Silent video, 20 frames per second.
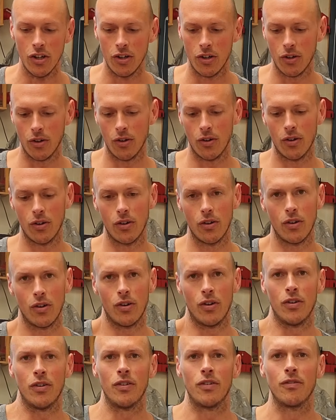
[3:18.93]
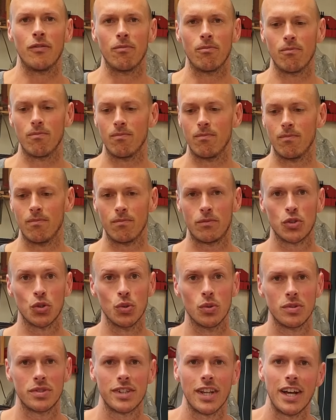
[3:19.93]
on
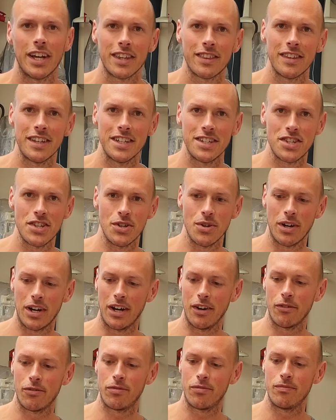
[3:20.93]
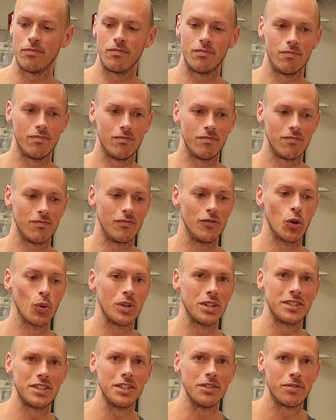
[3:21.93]
tools like this you have
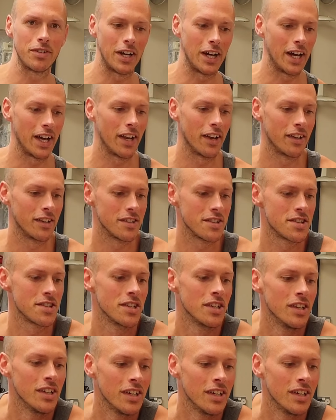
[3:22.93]
noisy fans,